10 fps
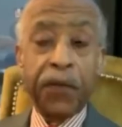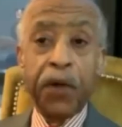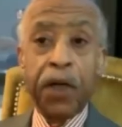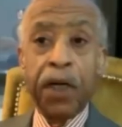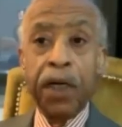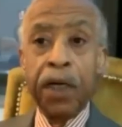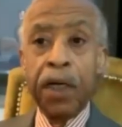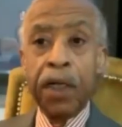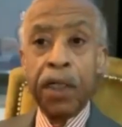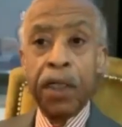for
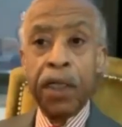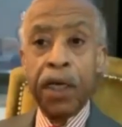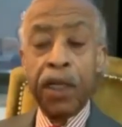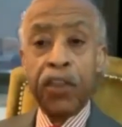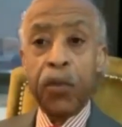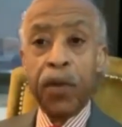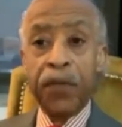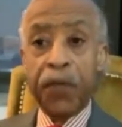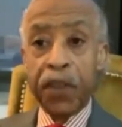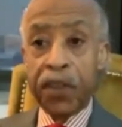the uh,
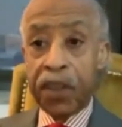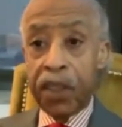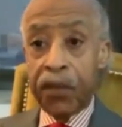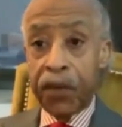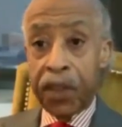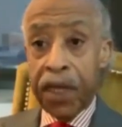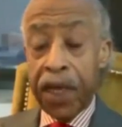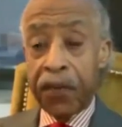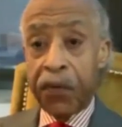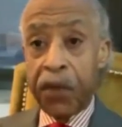21st Century
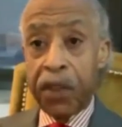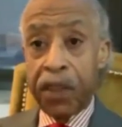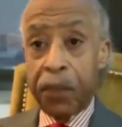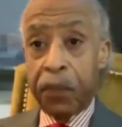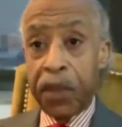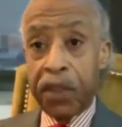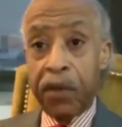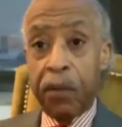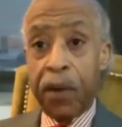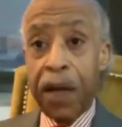Task Force that
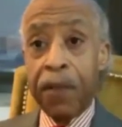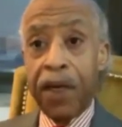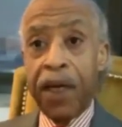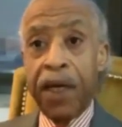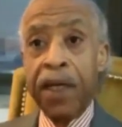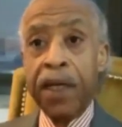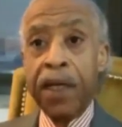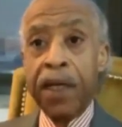President Obama had,